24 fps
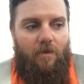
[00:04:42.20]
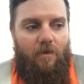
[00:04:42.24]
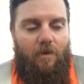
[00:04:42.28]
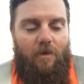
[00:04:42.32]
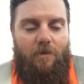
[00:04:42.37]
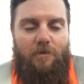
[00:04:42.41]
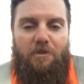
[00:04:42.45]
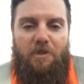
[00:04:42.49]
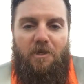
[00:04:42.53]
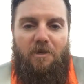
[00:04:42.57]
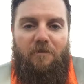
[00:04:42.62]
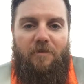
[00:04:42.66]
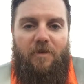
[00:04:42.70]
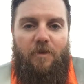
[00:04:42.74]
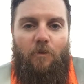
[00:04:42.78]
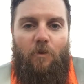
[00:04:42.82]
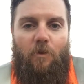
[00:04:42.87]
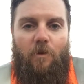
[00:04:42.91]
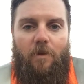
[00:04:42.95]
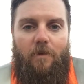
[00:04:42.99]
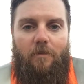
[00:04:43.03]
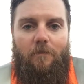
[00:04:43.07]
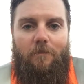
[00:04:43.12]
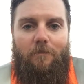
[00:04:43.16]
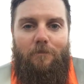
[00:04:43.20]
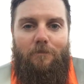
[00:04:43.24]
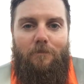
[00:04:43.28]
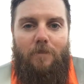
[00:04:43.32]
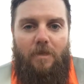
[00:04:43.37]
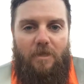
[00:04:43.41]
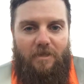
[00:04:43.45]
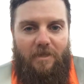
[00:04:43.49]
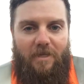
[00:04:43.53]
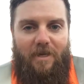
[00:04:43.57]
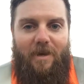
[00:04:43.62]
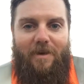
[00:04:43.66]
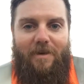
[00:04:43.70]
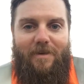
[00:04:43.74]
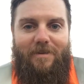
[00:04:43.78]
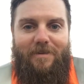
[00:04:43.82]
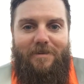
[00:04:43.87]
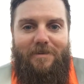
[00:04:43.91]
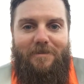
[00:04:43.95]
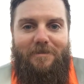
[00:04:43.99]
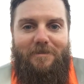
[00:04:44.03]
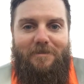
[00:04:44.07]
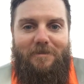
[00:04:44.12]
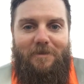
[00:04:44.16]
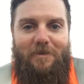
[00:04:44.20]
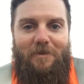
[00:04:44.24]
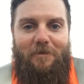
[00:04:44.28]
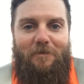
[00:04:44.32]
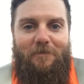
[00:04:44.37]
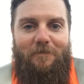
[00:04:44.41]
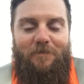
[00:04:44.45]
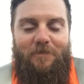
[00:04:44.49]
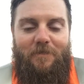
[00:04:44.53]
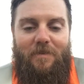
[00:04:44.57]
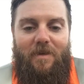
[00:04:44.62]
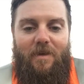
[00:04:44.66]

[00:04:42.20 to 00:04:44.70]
Not sure if you want it, but you got it. So,